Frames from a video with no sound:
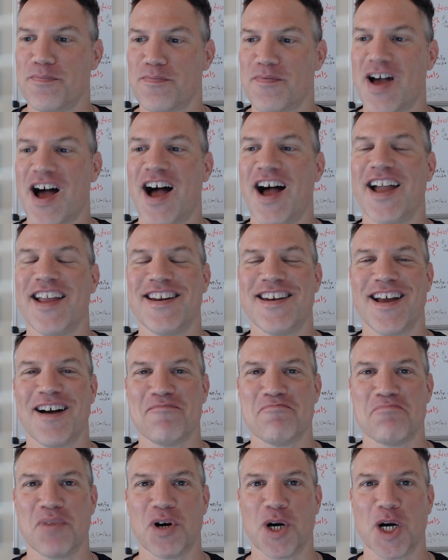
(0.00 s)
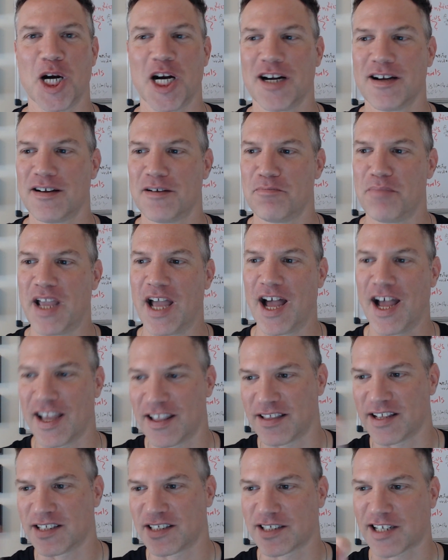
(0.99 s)
high number
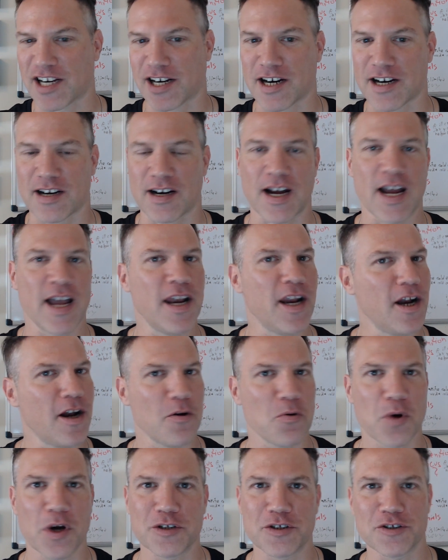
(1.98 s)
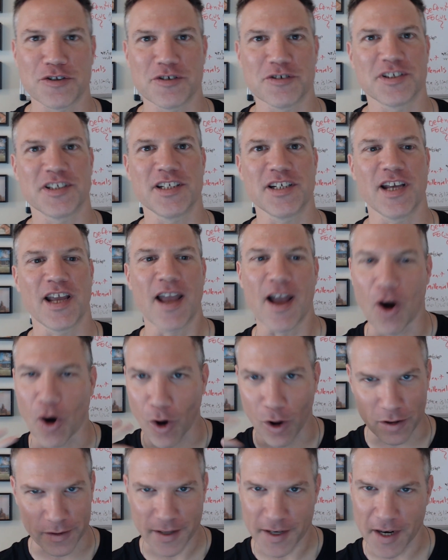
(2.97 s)
behind this. I didn't want you to see
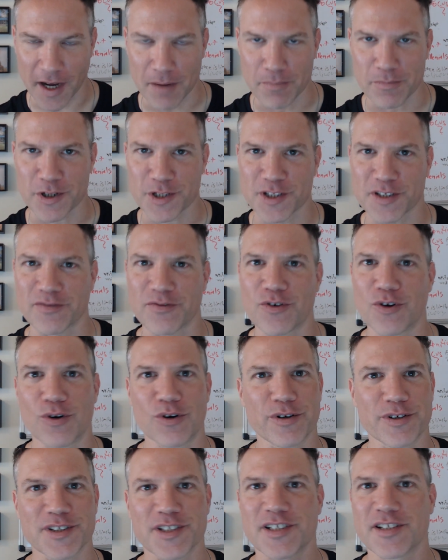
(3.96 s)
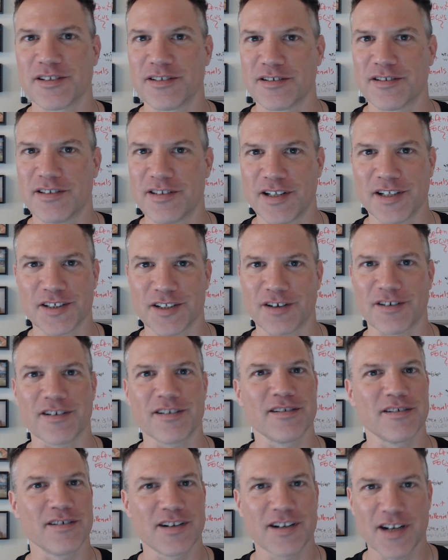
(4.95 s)
all the numbers, of course. These
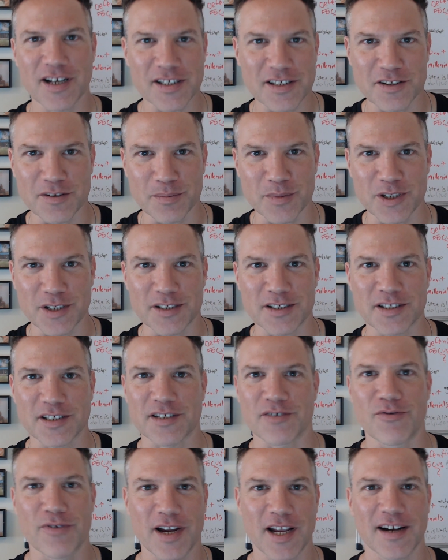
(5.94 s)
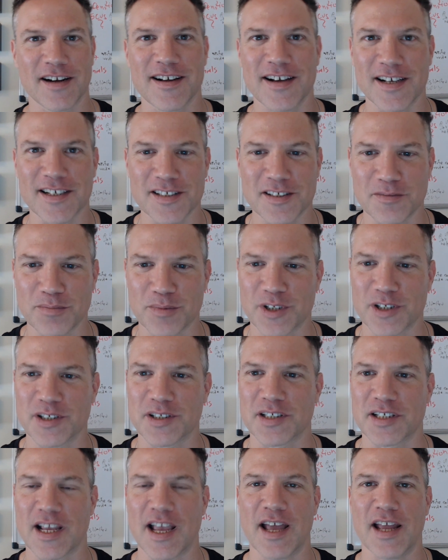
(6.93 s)
are customers, real
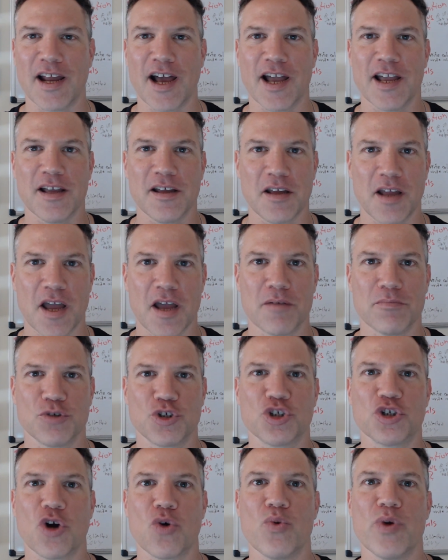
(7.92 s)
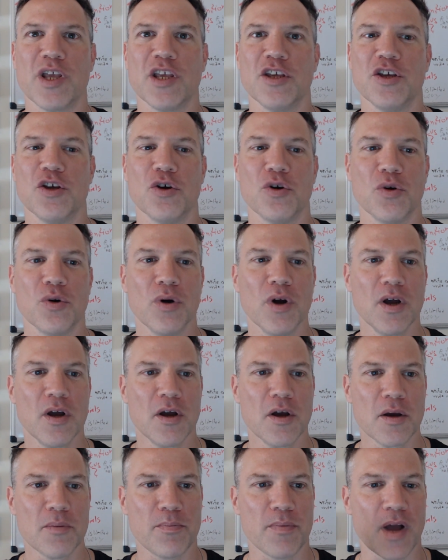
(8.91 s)
customers, and I am showing you
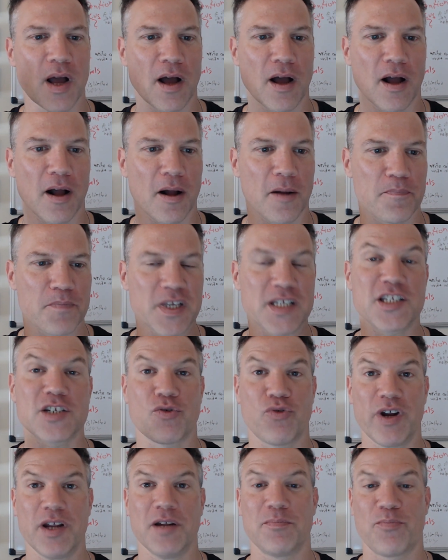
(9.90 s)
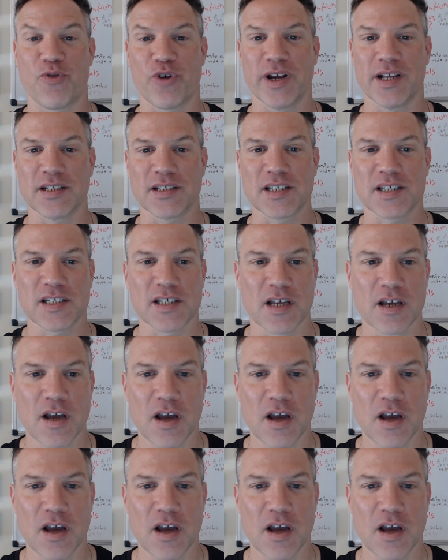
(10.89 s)
screen prints